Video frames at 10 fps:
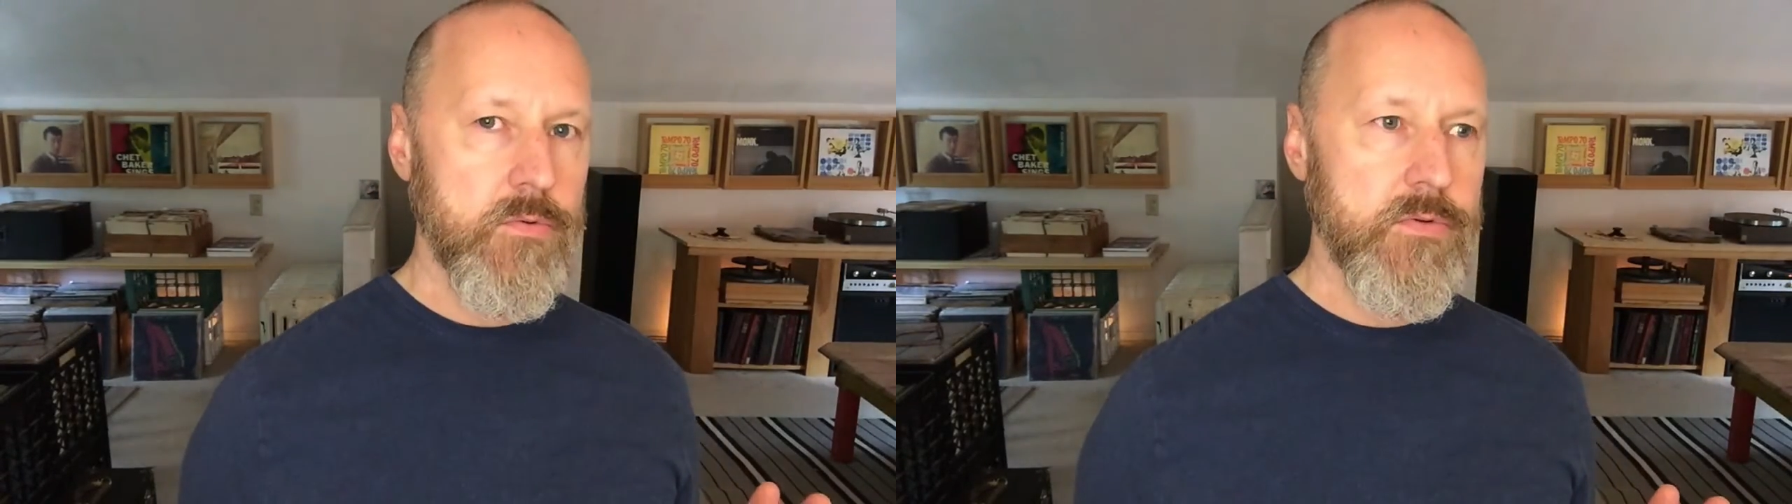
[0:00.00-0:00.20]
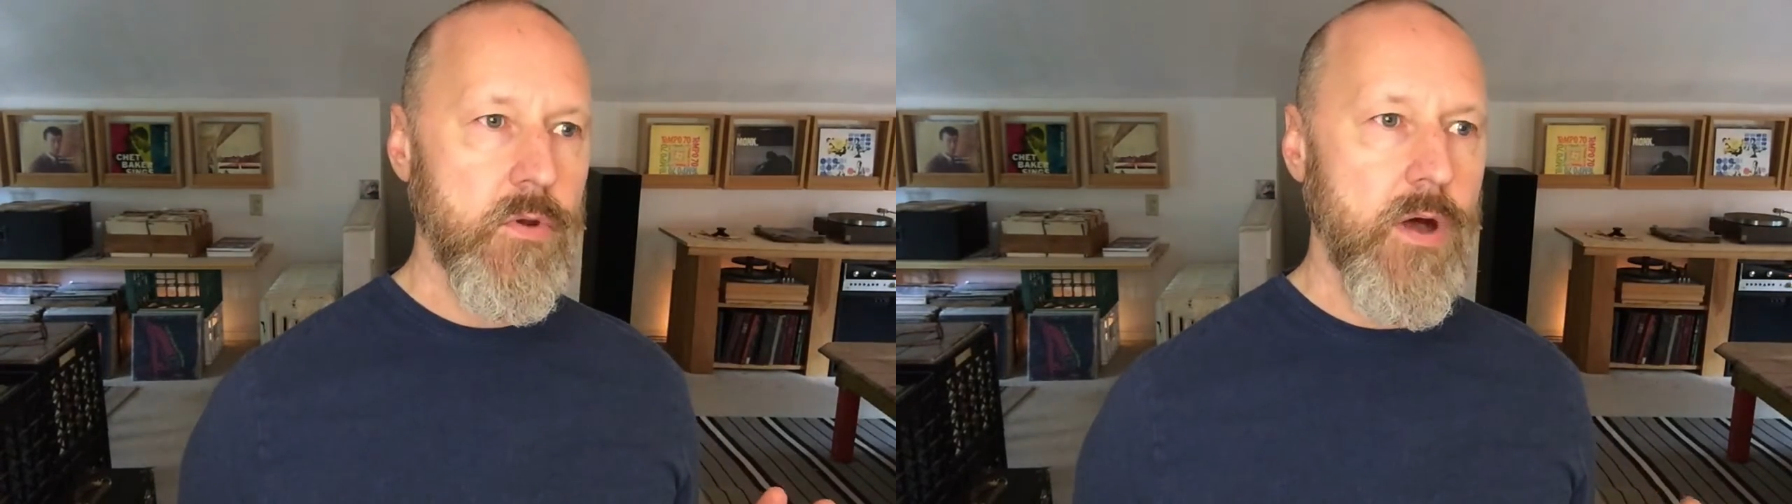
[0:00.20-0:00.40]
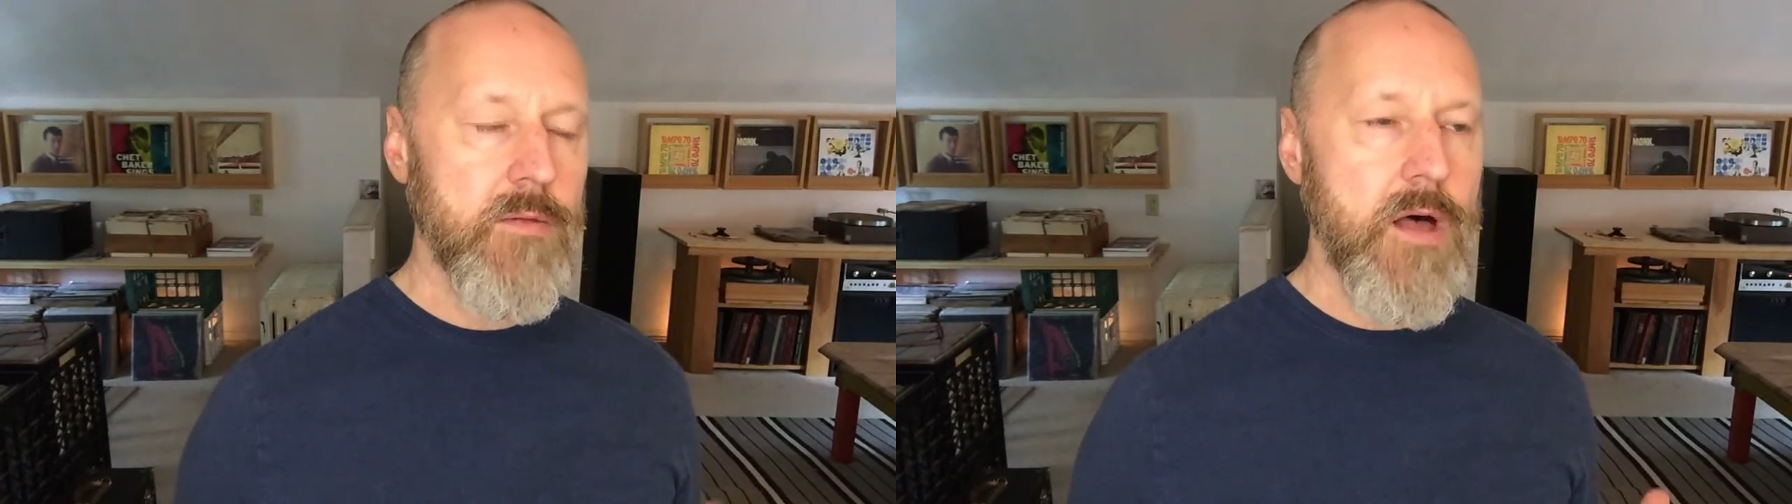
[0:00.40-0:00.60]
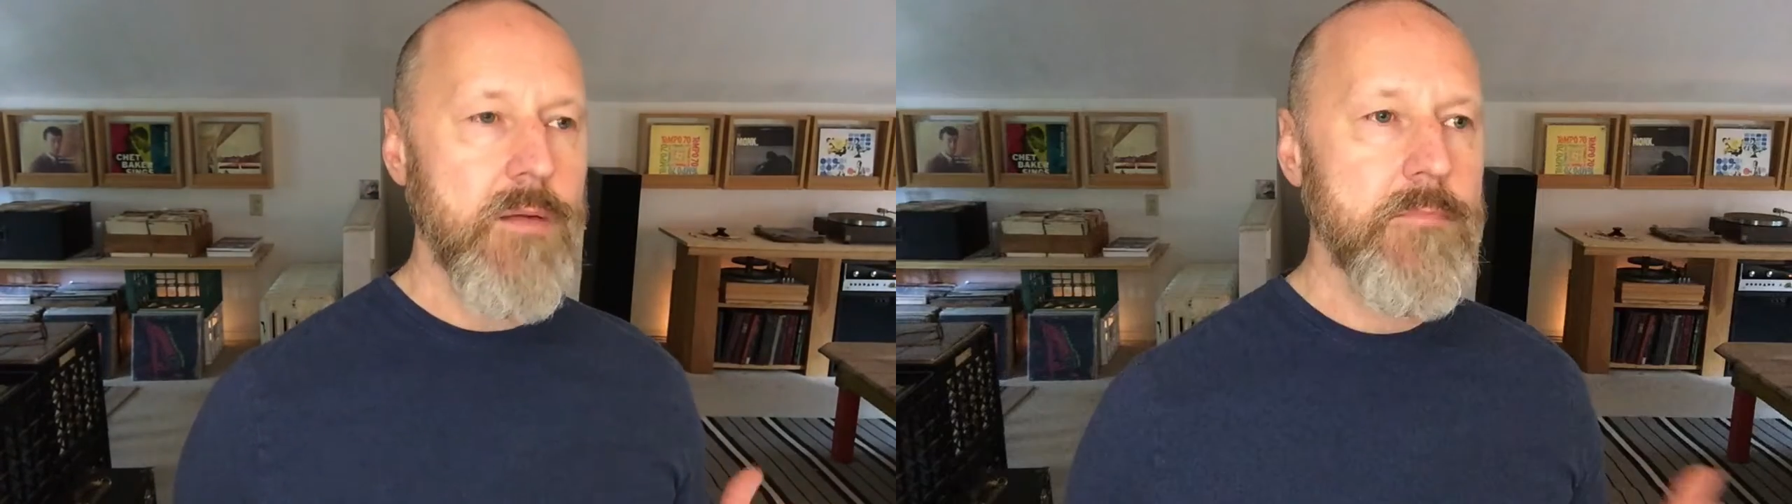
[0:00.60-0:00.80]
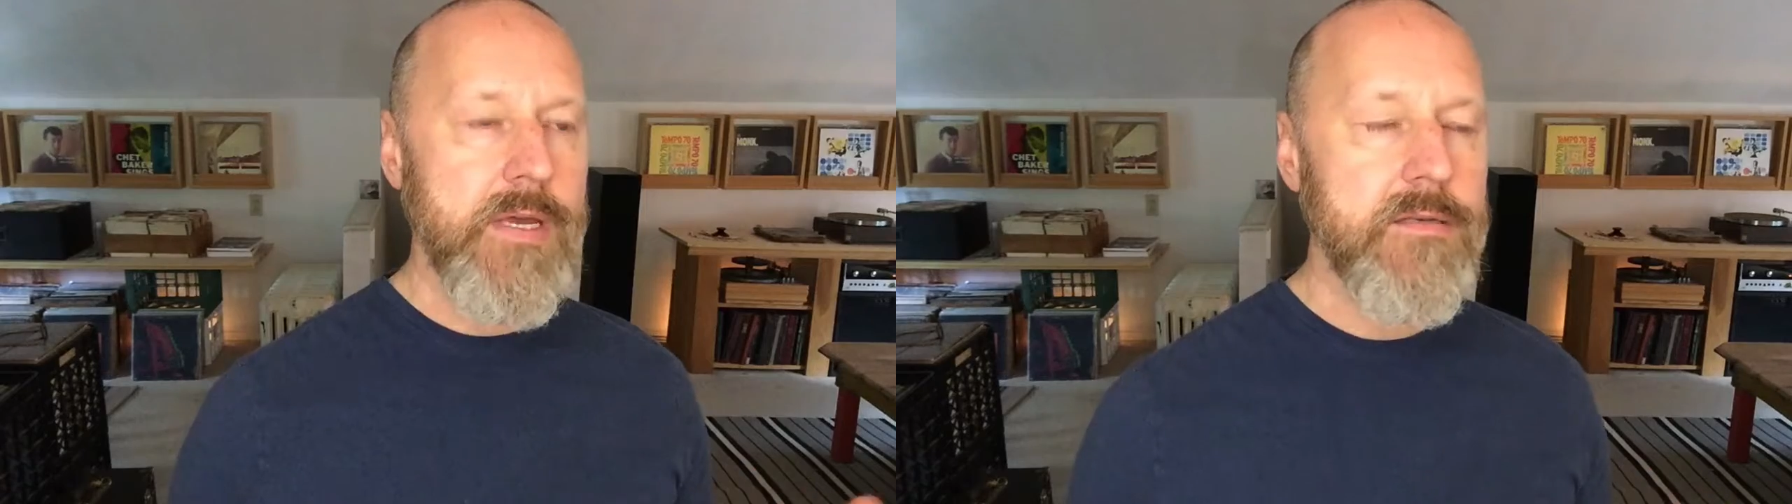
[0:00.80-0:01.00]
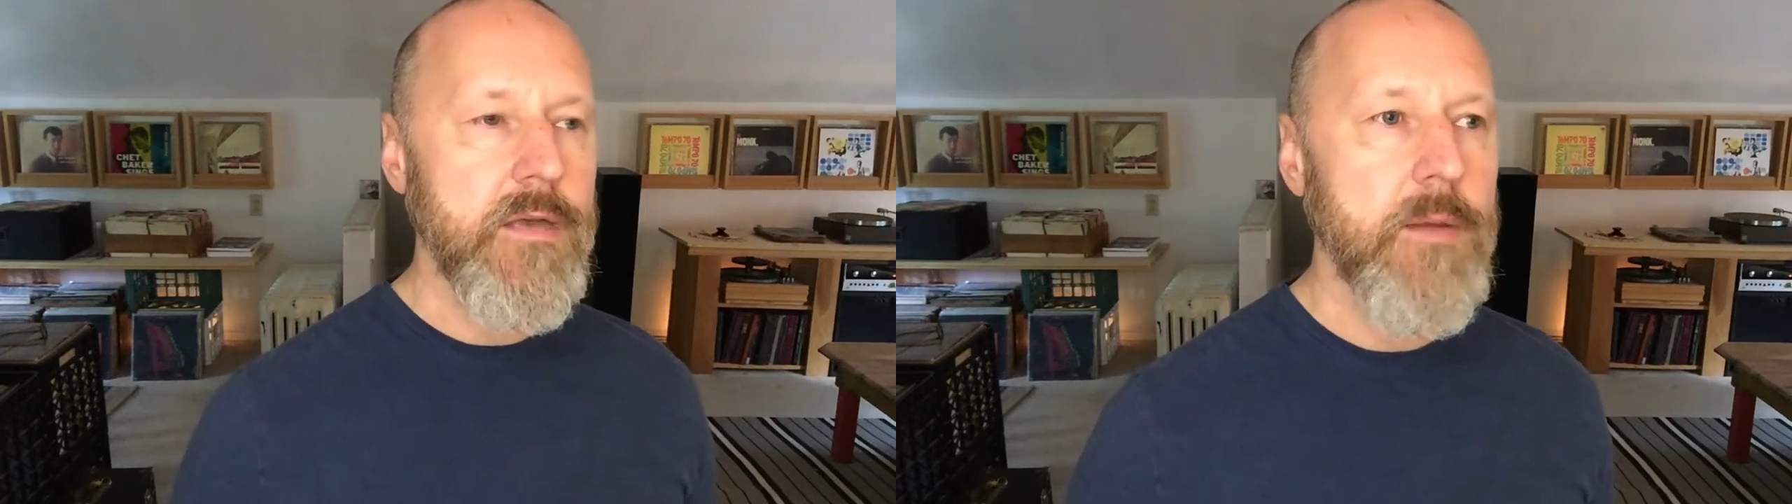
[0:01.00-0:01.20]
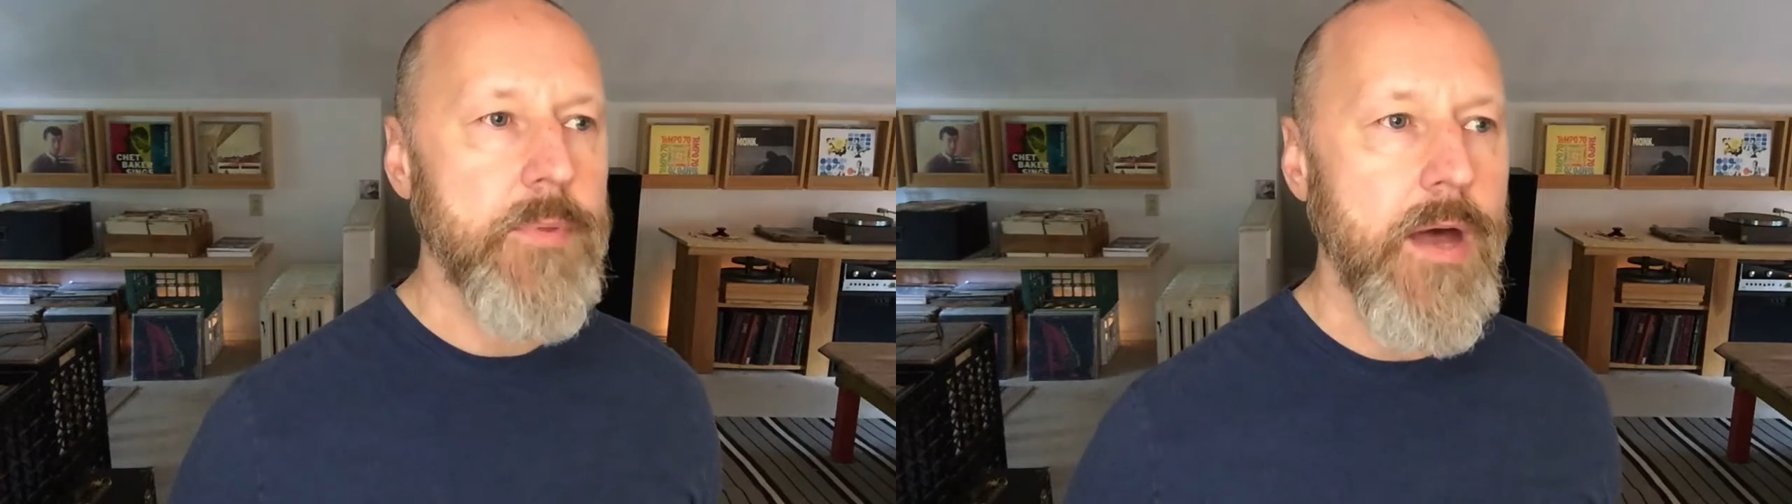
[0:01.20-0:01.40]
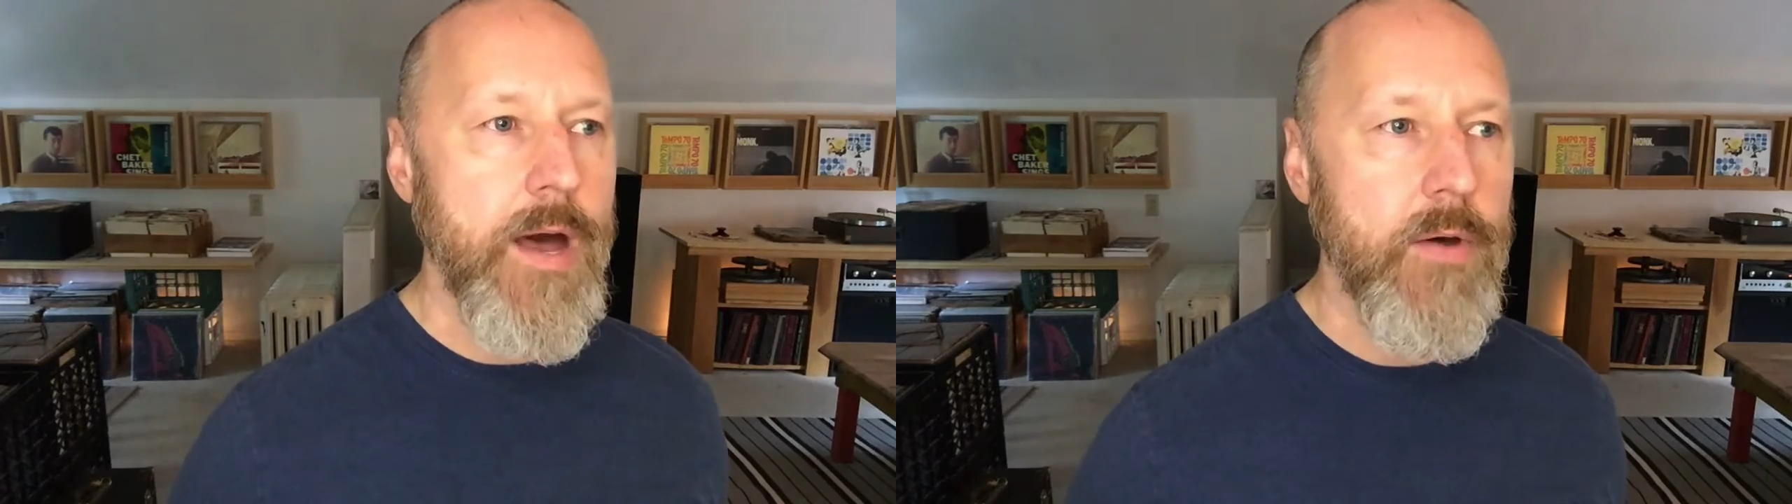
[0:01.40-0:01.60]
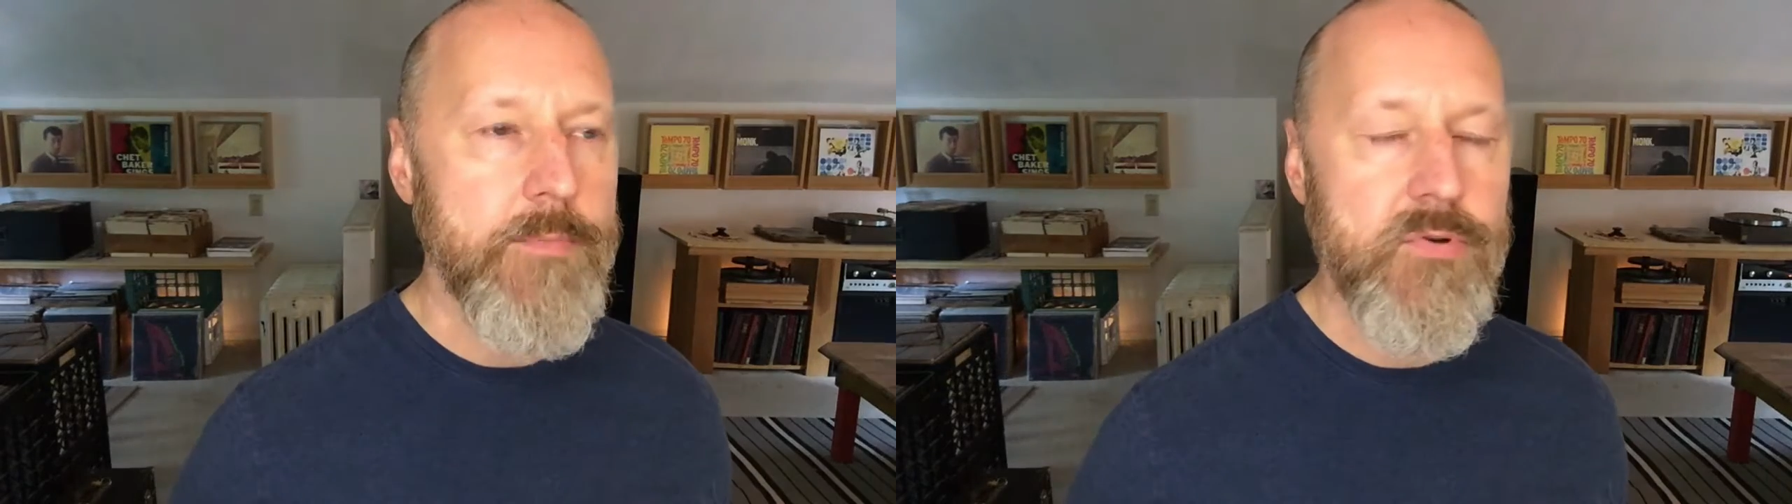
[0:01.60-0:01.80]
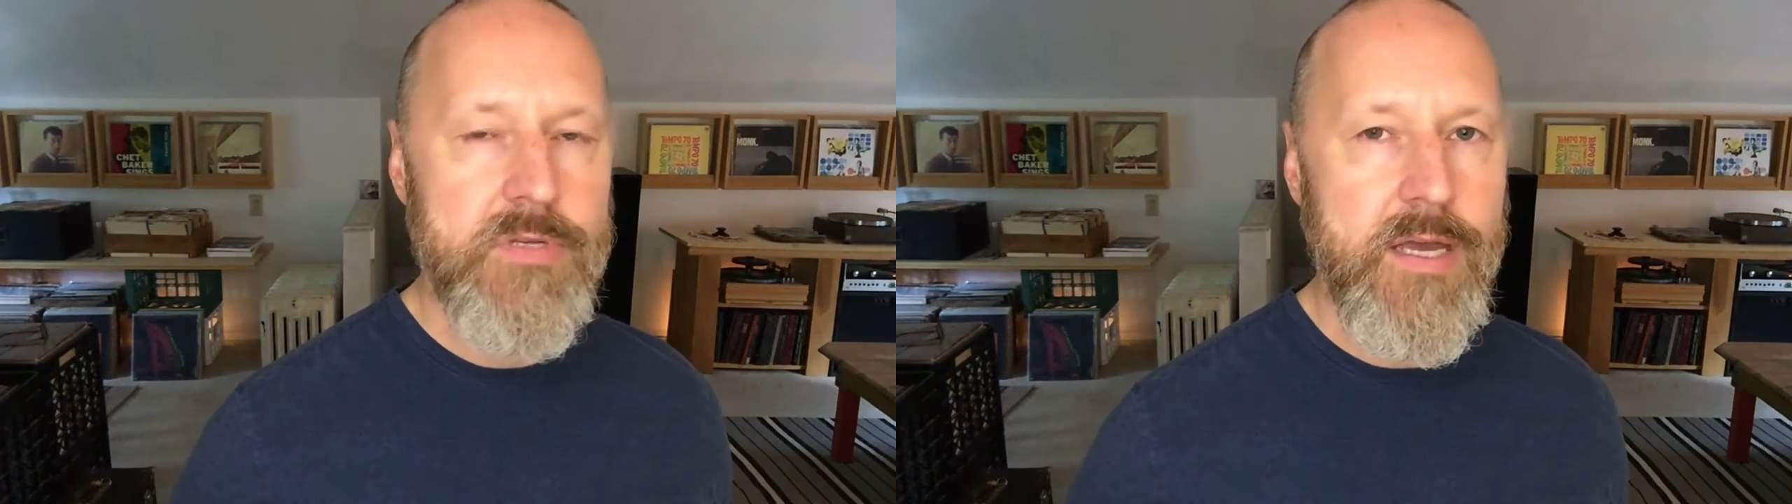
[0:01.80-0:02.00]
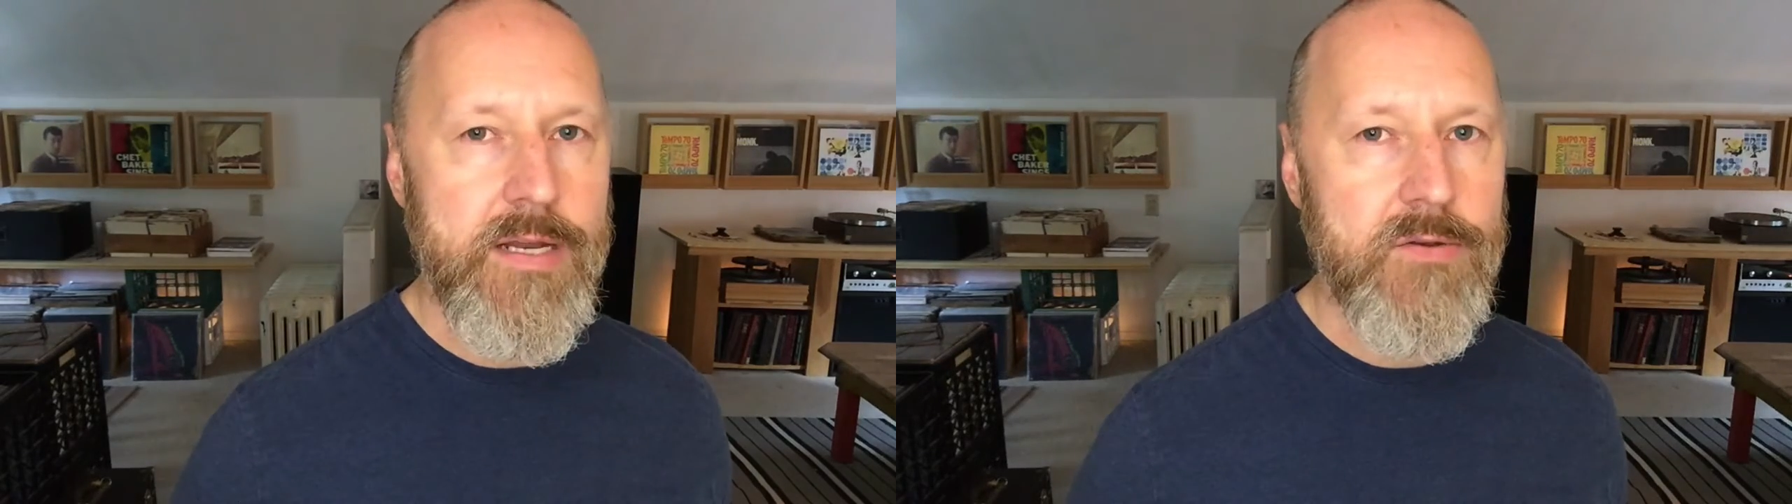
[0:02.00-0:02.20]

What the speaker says: So I'll mix up how I present.